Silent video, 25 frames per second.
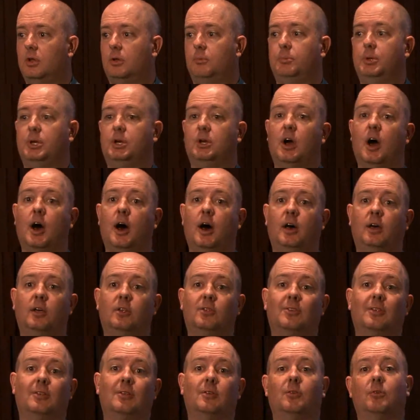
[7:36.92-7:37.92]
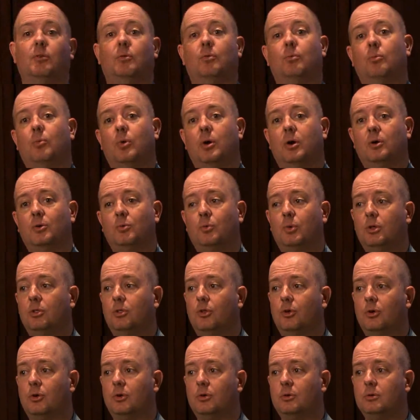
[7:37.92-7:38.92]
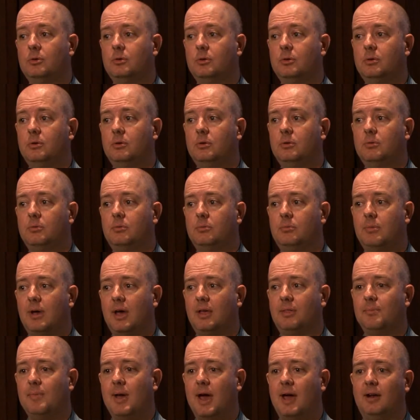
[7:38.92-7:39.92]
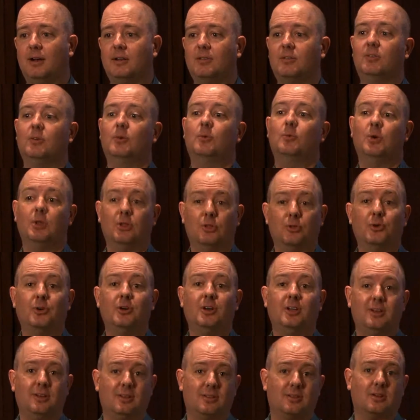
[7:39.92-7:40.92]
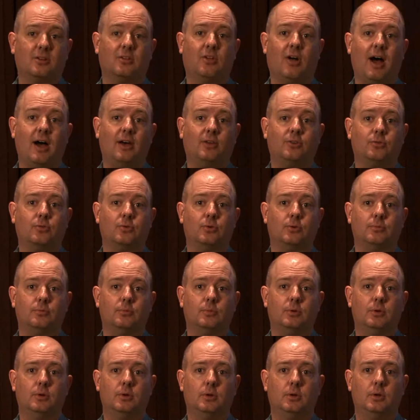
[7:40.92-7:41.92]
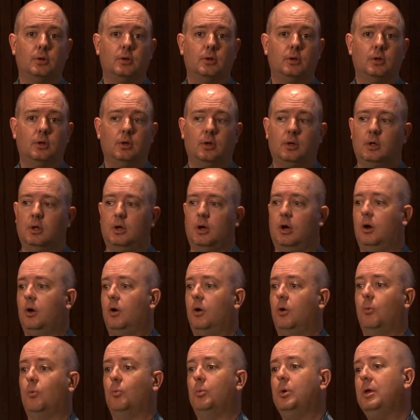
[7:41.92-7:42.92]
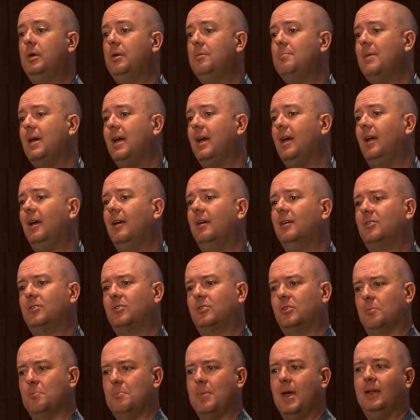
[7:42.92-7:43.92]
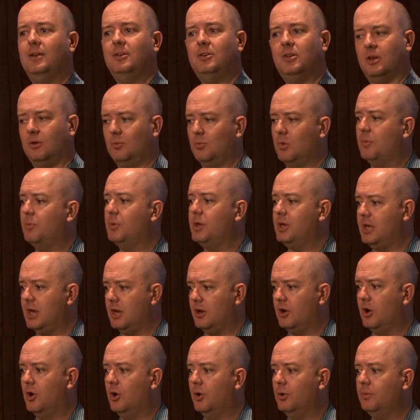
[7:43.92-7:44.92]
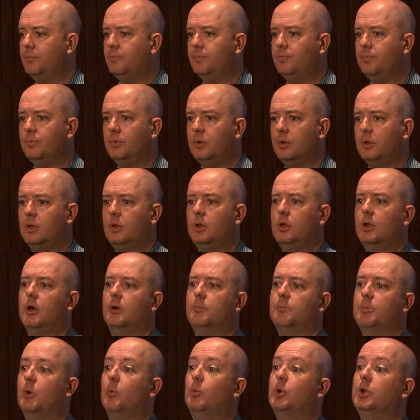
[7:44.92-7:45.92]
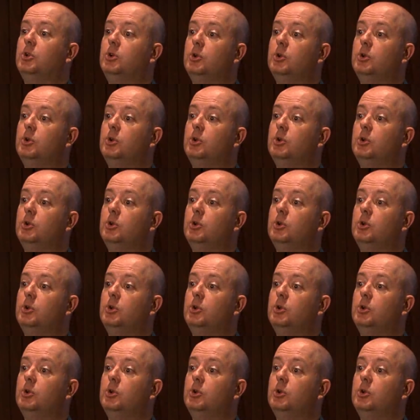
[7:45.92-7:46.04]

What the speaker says: Because where do we learn mathematics? We learn it in the classroom. We may cement it when we get home, but